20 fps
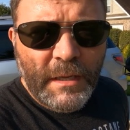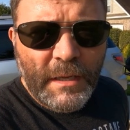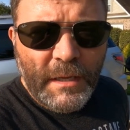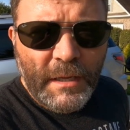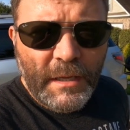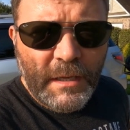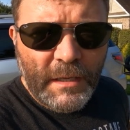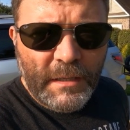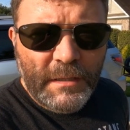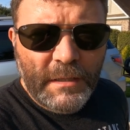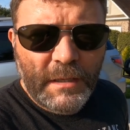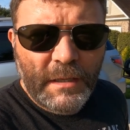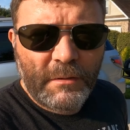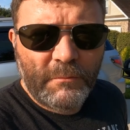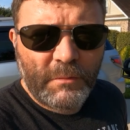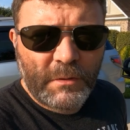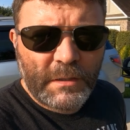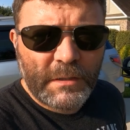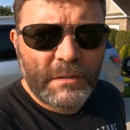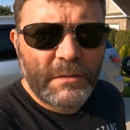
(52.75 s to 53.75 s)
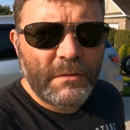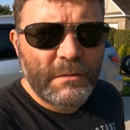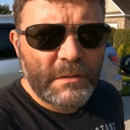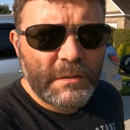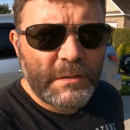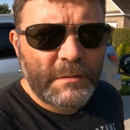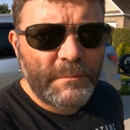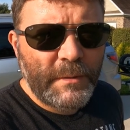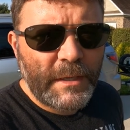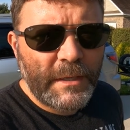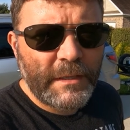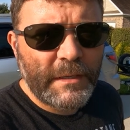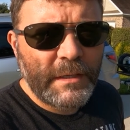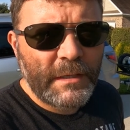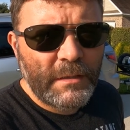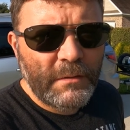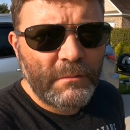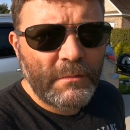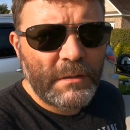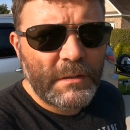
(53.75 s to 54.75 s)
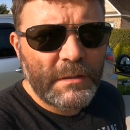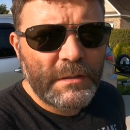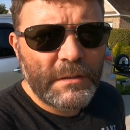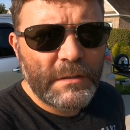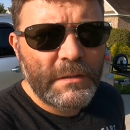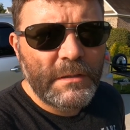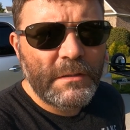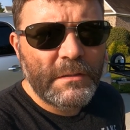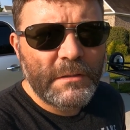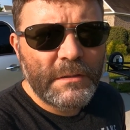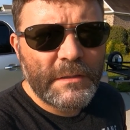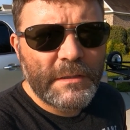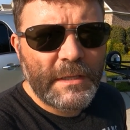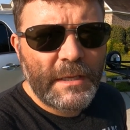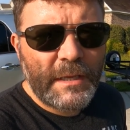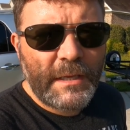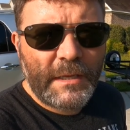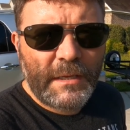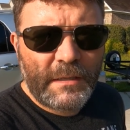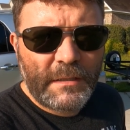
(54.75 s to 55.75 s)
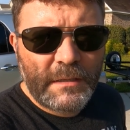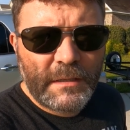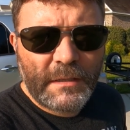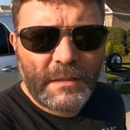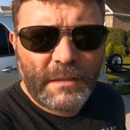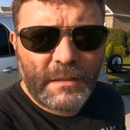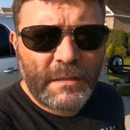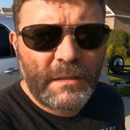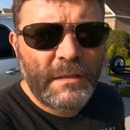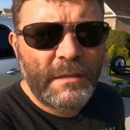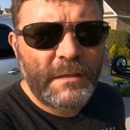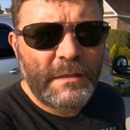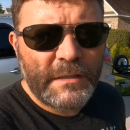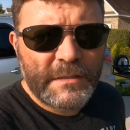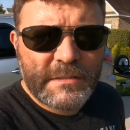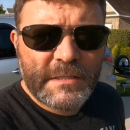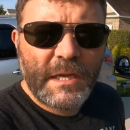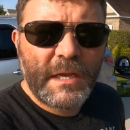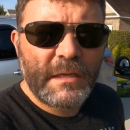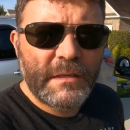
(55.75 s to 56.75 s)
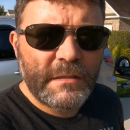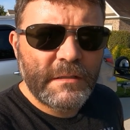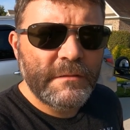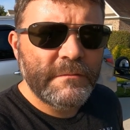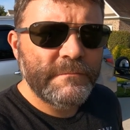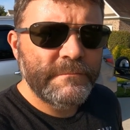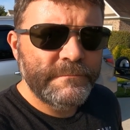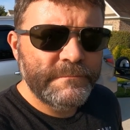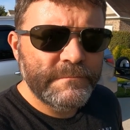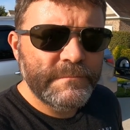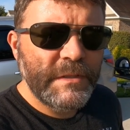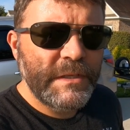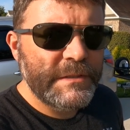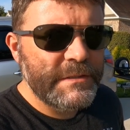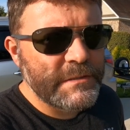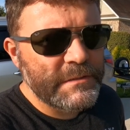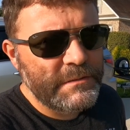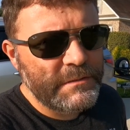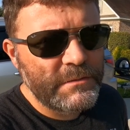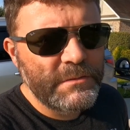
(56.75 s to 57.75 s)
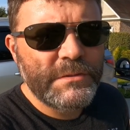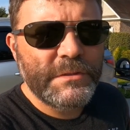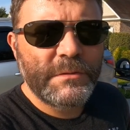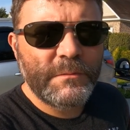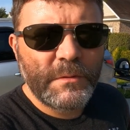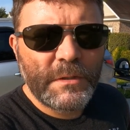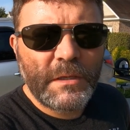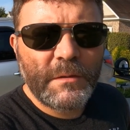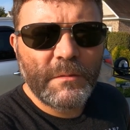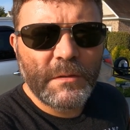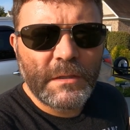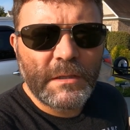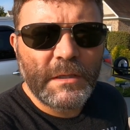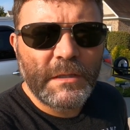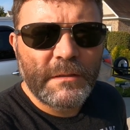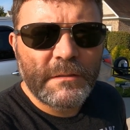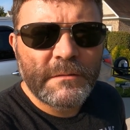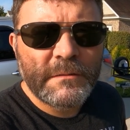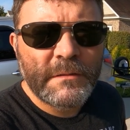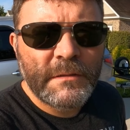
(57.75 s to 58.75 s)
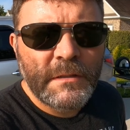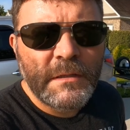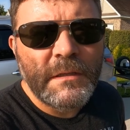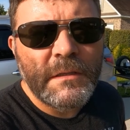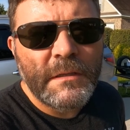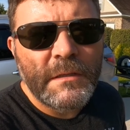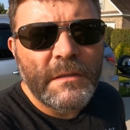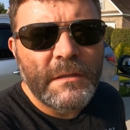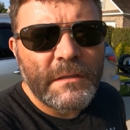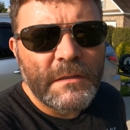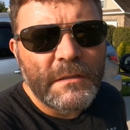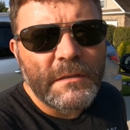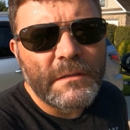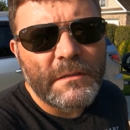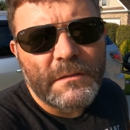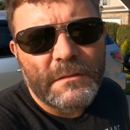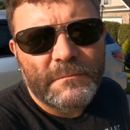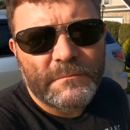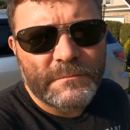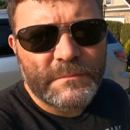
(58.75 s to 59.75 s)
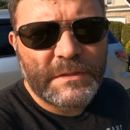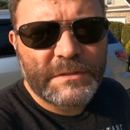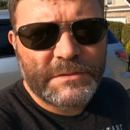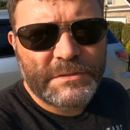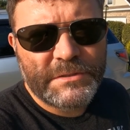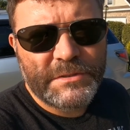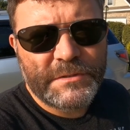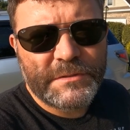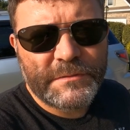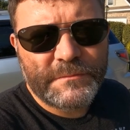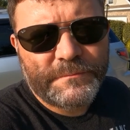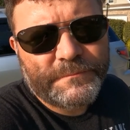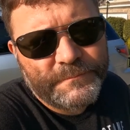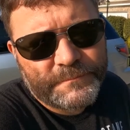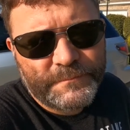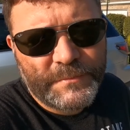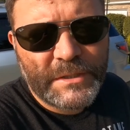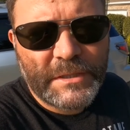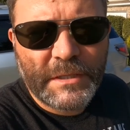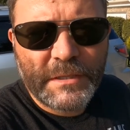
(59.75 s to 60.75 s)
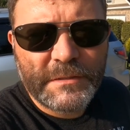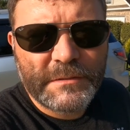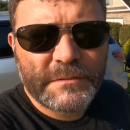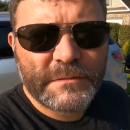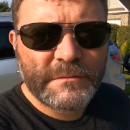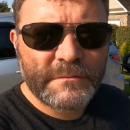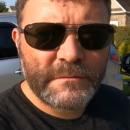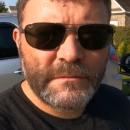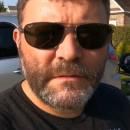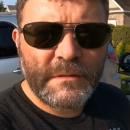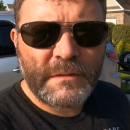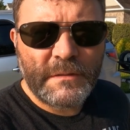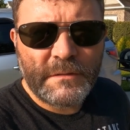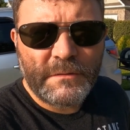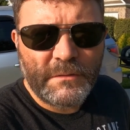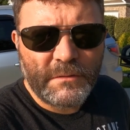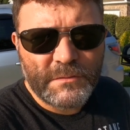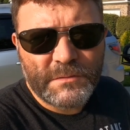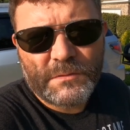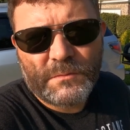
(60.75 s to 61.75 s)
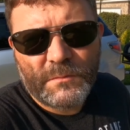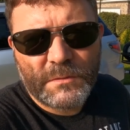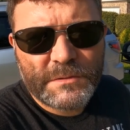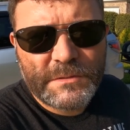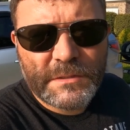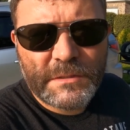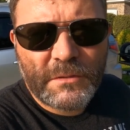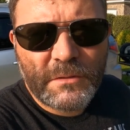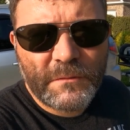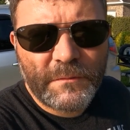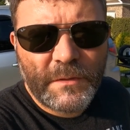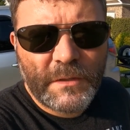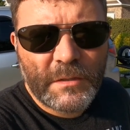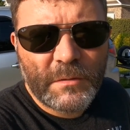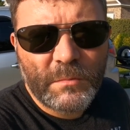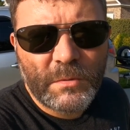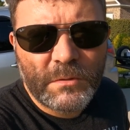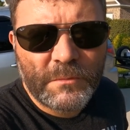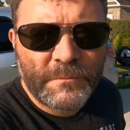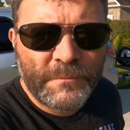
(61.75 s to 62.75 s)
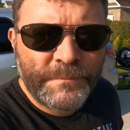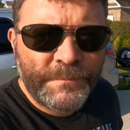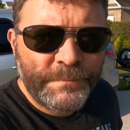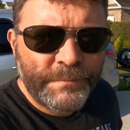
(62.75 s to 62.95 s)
and we're gonna go look at a bike. We're gonna go look at it's a Honda. That's usually what I work on. That's just because those are the ones that are available.